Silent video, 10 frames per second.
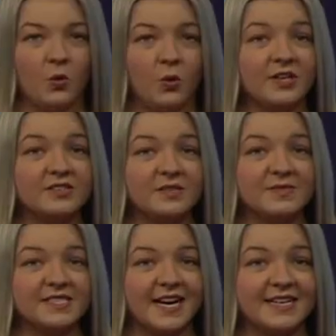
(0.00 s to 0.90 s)
What are some
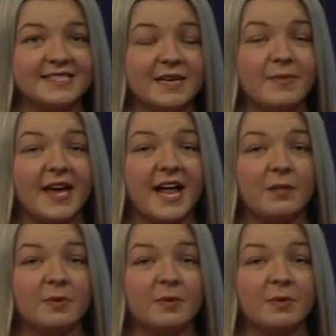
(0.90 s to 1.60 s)
signs that may help